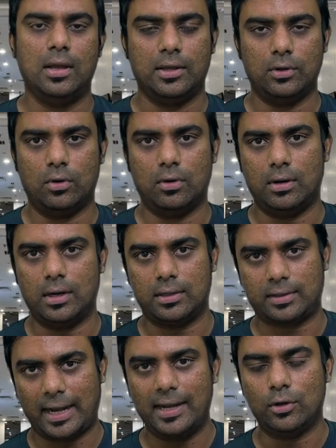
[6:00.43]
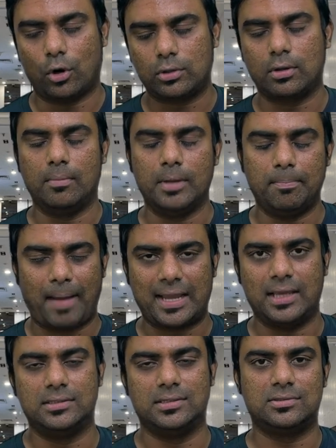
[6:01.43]
you know, try not to come in
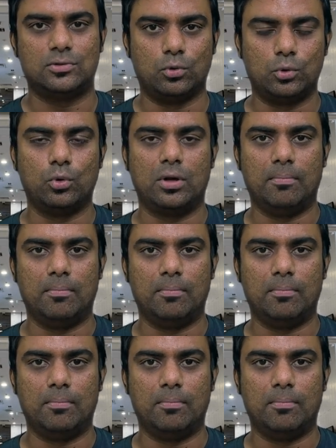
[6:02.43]
packages through tour